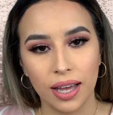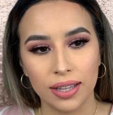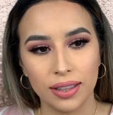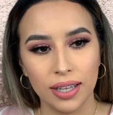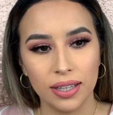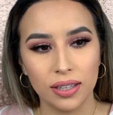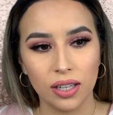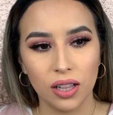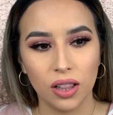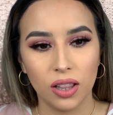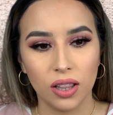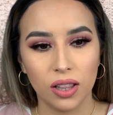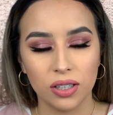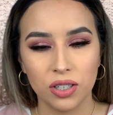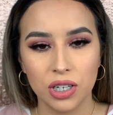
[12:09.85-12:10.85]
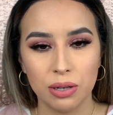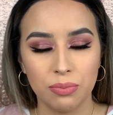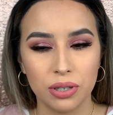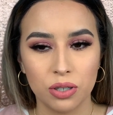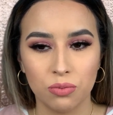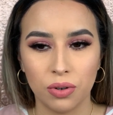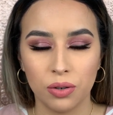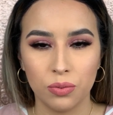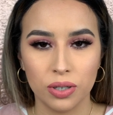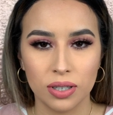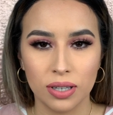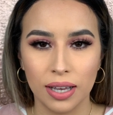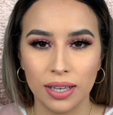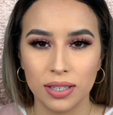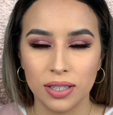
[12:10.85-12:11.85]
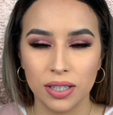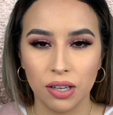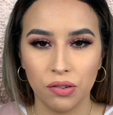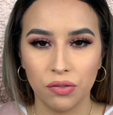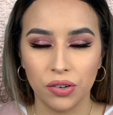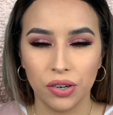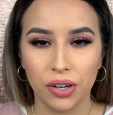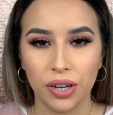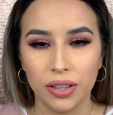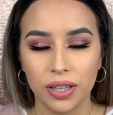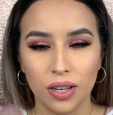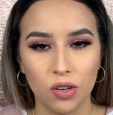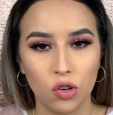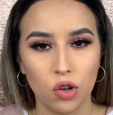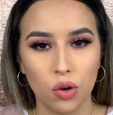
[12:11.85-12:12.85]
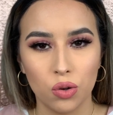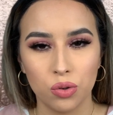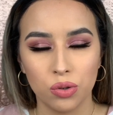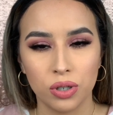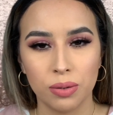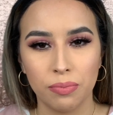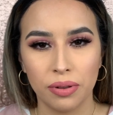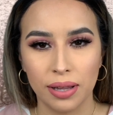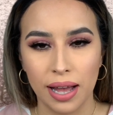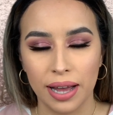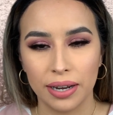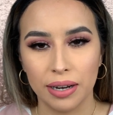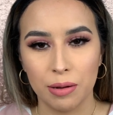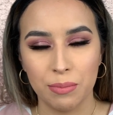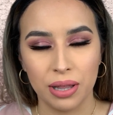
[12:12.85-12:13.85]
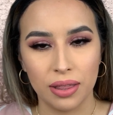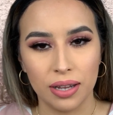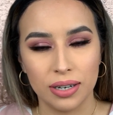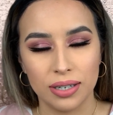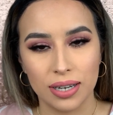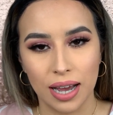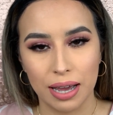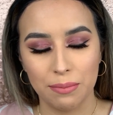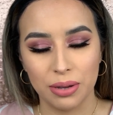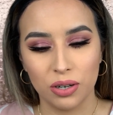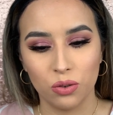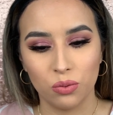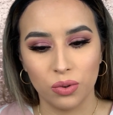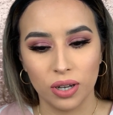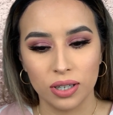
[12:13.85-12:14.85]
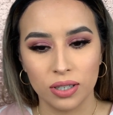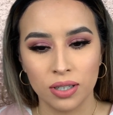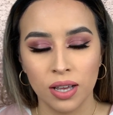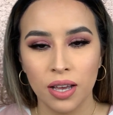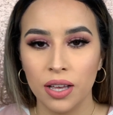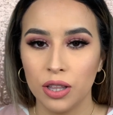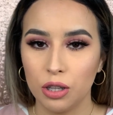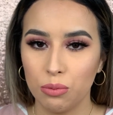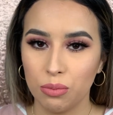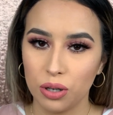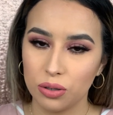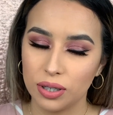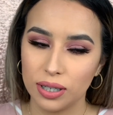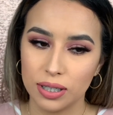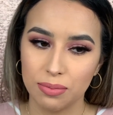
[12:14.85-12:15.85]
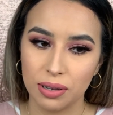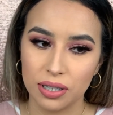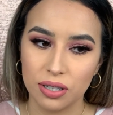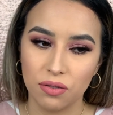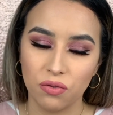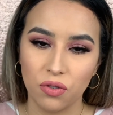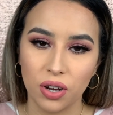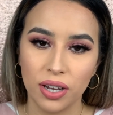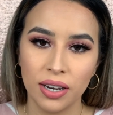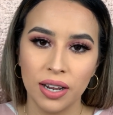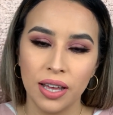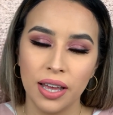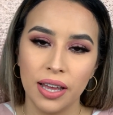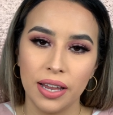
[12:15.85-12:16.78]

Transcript: I think the cheapest one was like silver and then gold, platinum, and then diamond was the most expensive one.